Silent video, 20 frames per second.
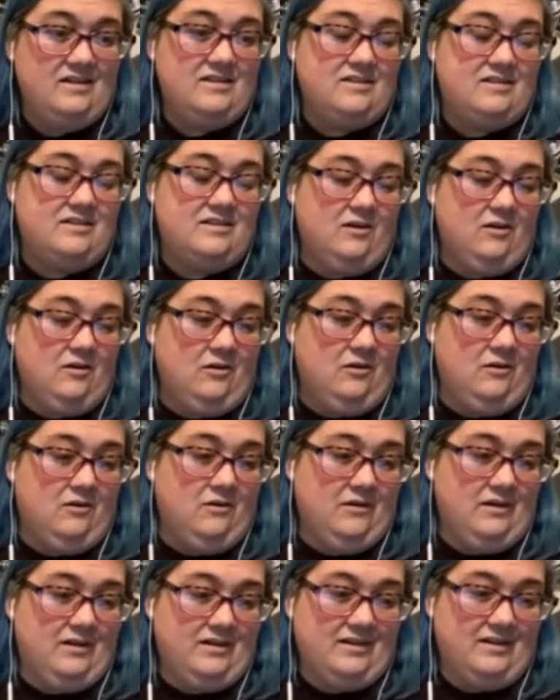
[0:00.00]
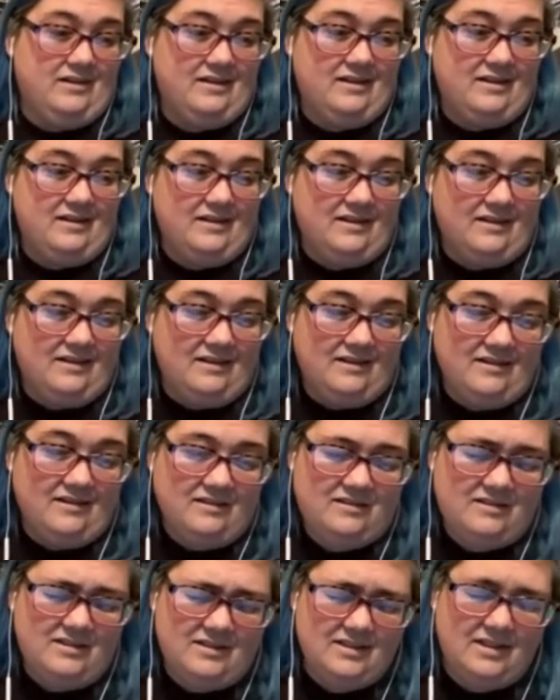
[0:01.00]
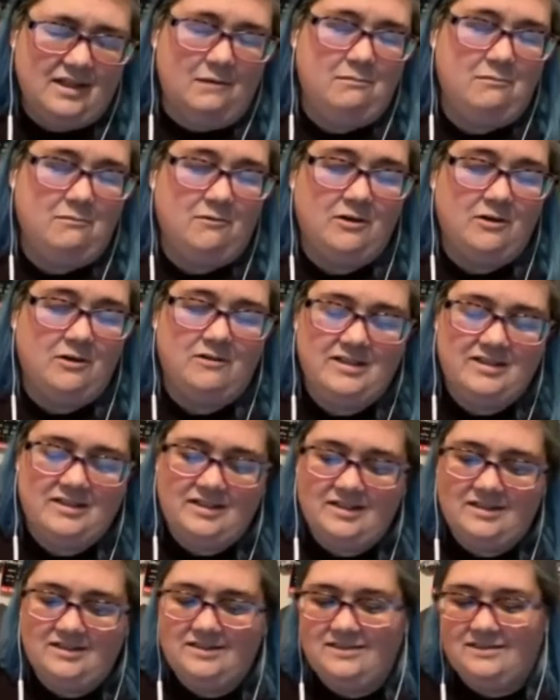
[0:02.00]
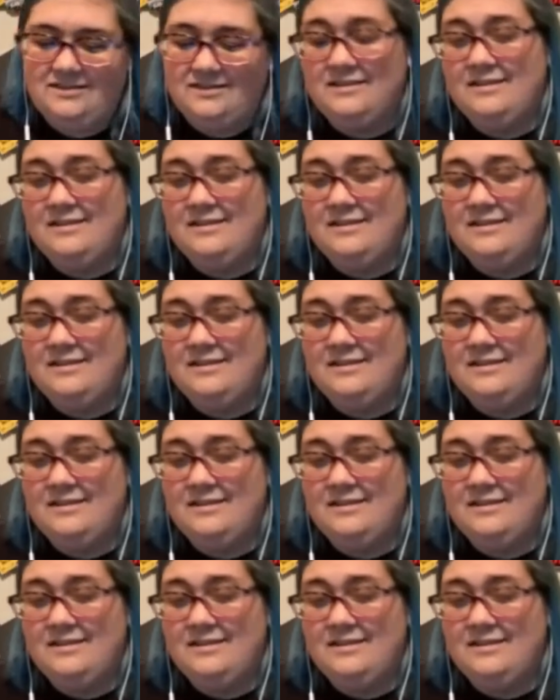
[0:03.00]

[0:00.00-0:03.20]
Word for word: So just a couple more questions.